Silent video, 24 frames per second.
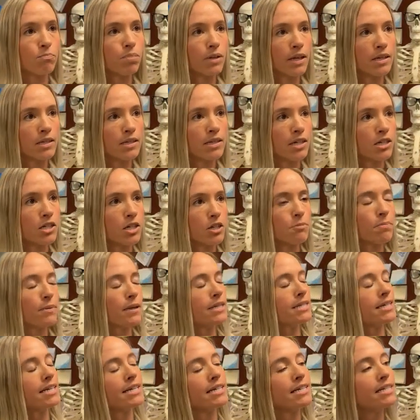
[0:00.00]
pl- such as
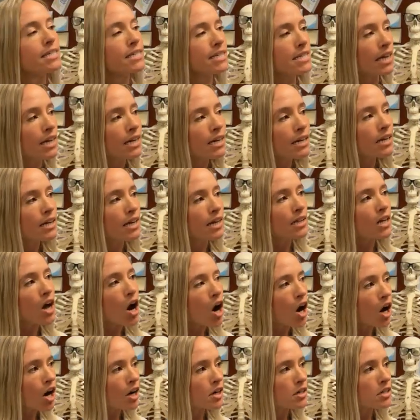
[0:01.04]
placing a stent in the
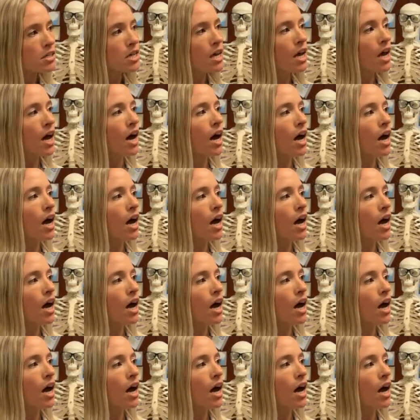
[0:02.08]
heart